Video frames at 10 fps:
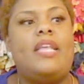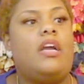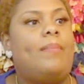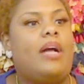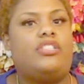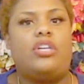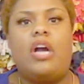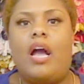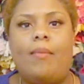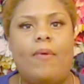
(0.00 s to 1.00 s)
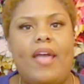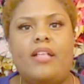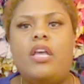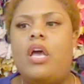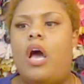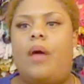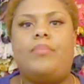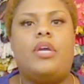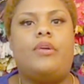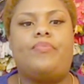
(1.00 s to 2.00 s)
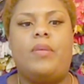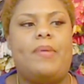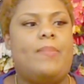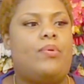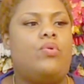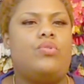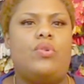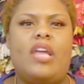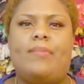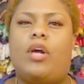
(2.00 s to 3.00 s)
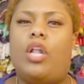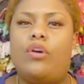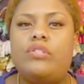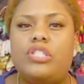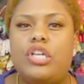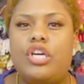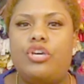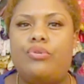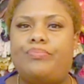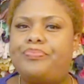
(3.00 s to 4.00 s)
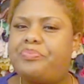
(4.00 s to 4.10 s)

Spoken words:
Think about your comrades, the people who you keep close to you,